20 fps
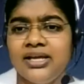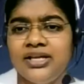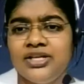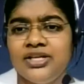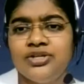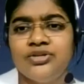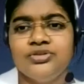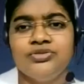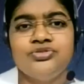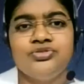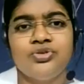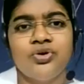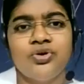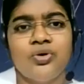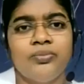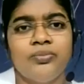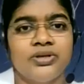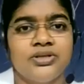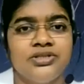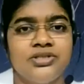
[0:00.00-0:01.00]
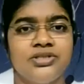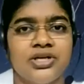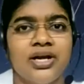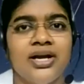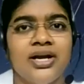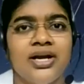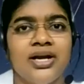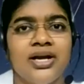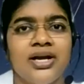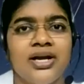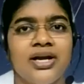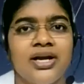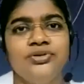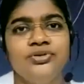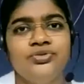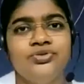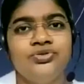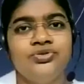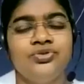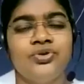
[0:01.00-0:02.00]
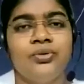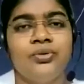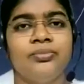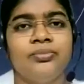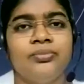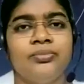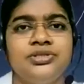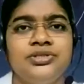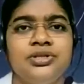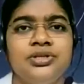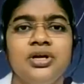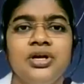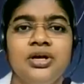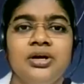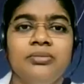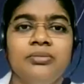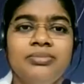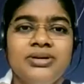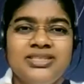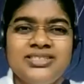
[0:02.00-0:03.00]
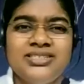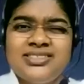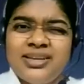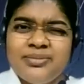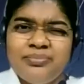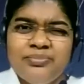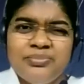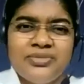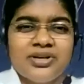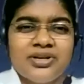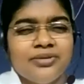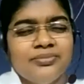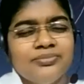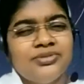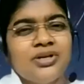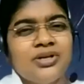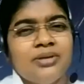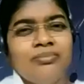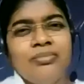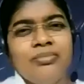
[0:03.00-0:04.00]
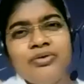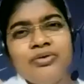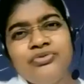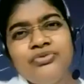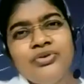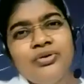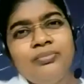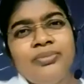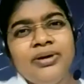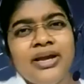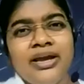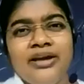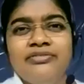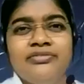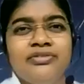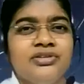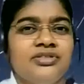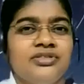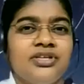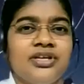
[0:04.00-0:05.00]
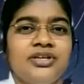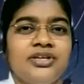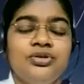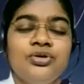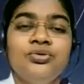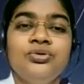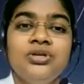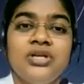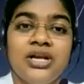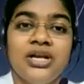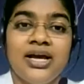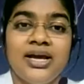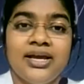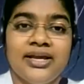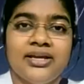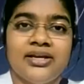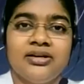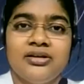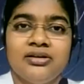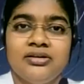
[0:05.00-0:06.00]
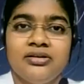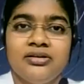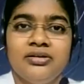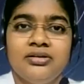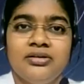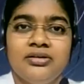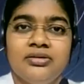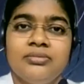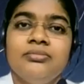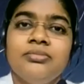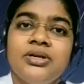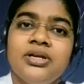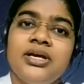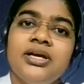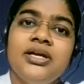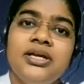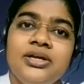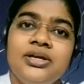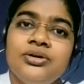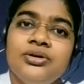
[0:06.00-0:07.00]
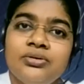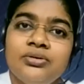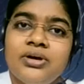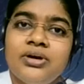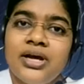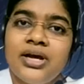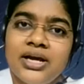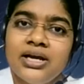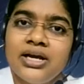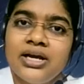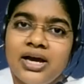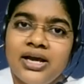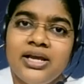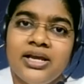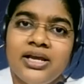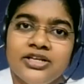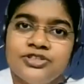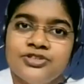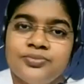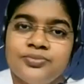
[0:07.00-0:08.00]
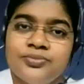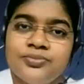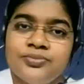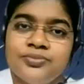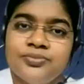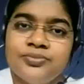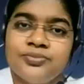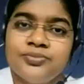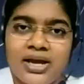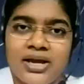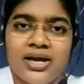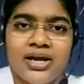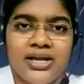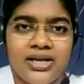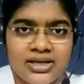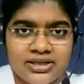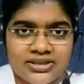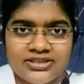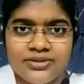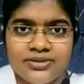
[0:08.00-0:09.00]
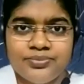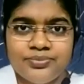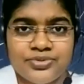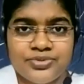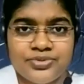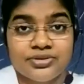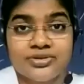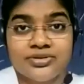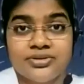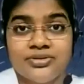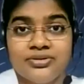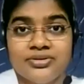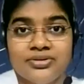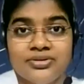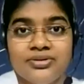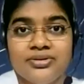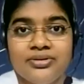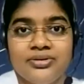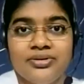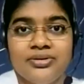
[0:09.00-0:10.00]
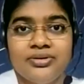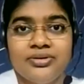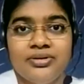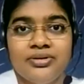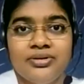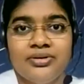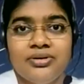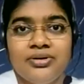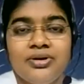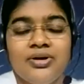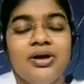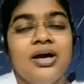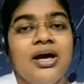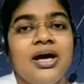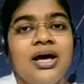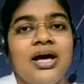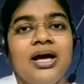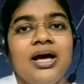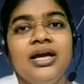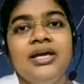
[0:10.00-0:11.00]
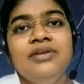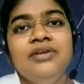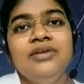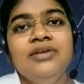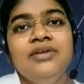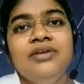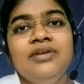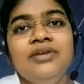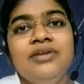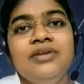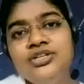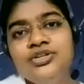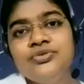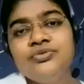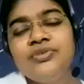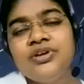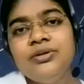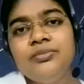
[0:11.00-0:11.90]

I like you so much, I love you so much, but sometimes some of your behaviors I don't like, but I expect I accept it. I find you very